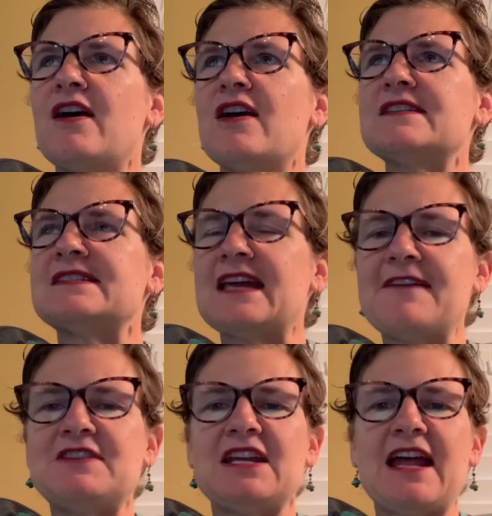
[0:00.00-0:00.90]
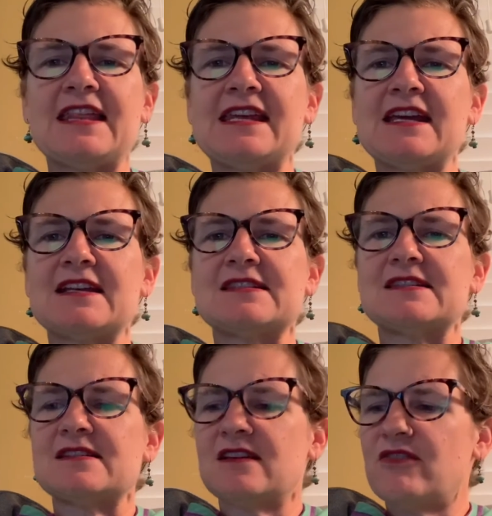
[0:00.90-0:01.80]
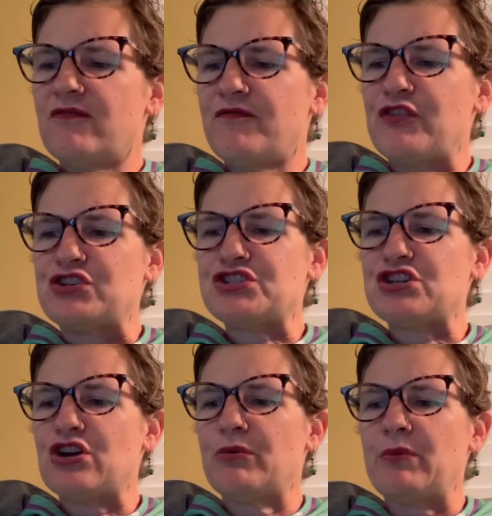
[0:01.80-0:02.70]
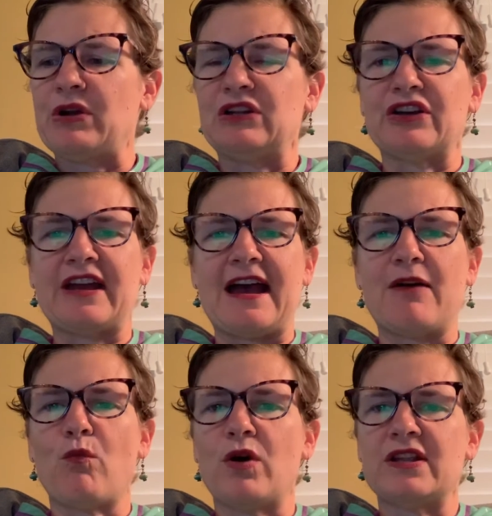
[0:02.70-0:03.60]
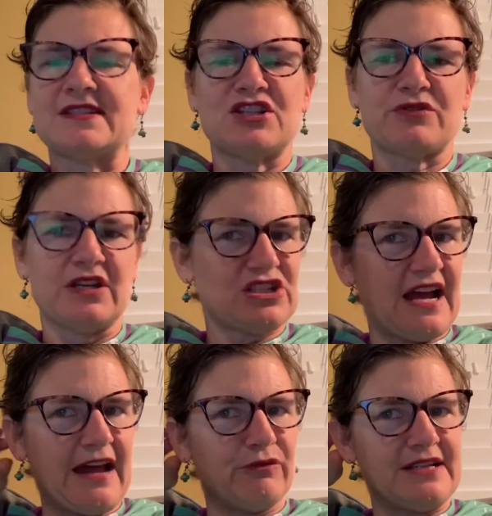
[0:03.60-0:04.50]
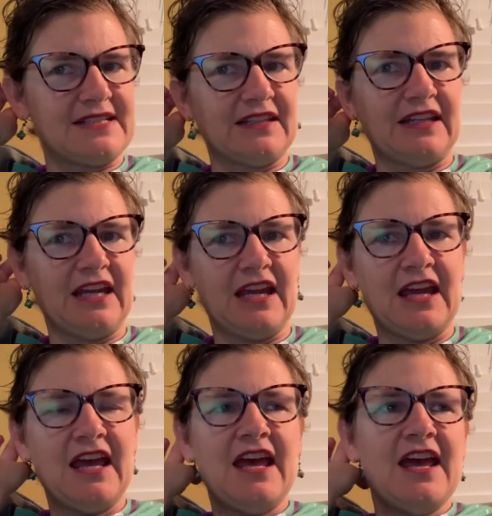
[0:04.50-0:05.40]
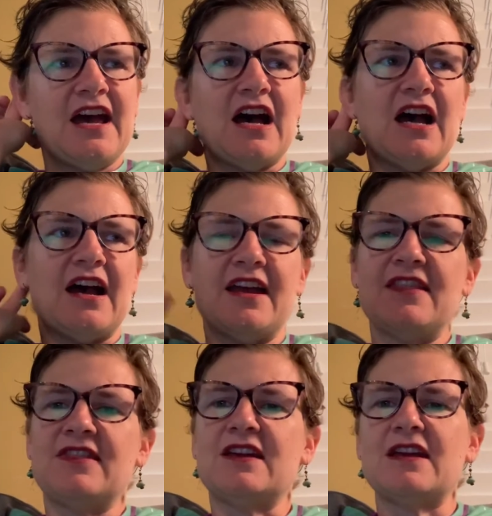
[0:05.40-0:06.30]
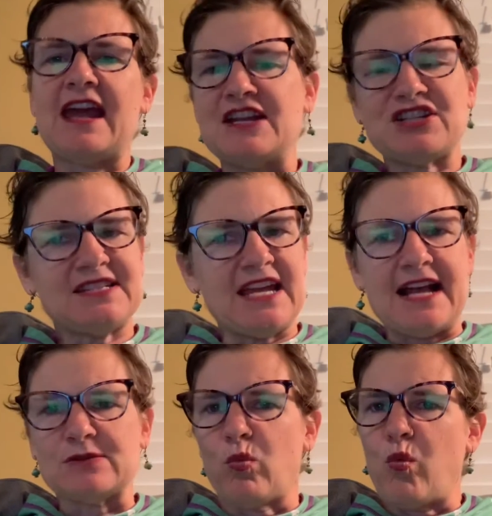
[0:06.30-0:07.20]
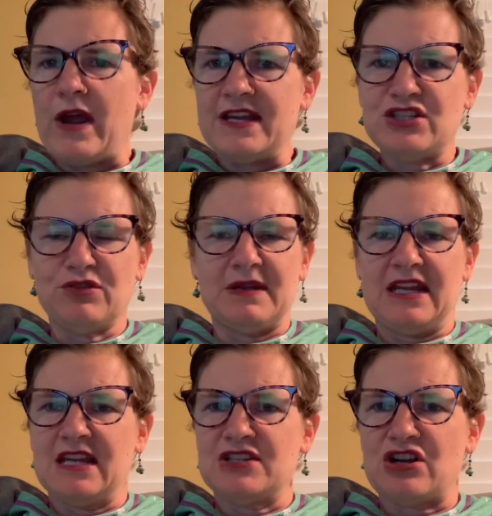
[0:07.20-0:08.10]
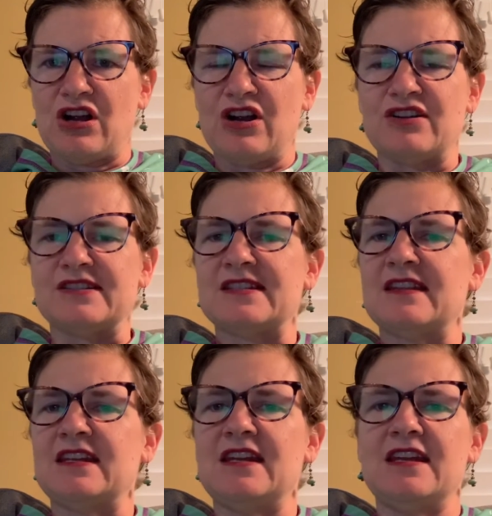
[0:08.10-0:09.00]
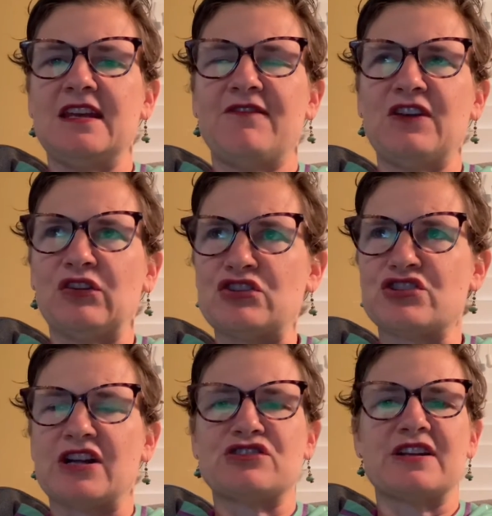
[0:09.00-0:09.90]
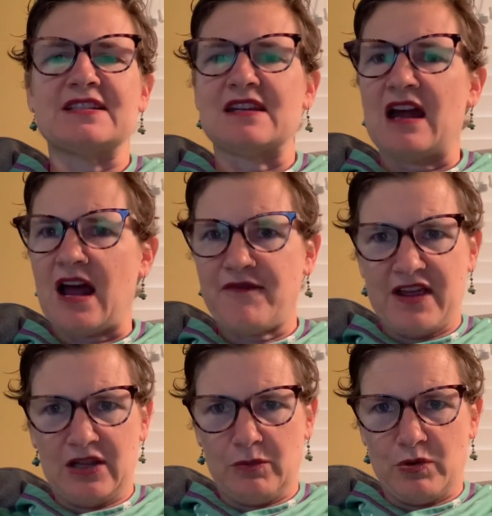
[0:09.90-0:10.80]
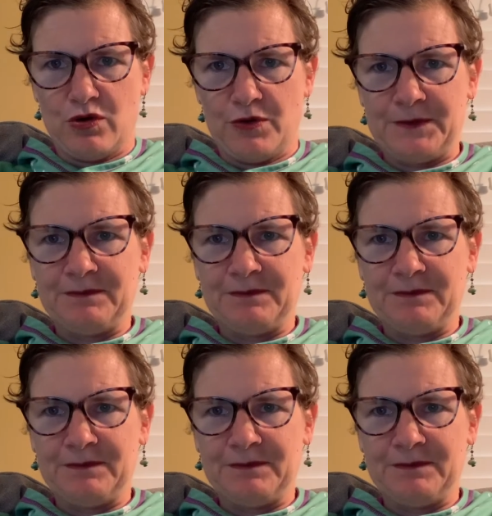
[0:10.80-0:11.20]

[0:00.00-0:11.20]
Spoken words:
safety and ethics, for sure, we want to look at. One situation I had recently, the agency has way too many interns. The field instructor is not available.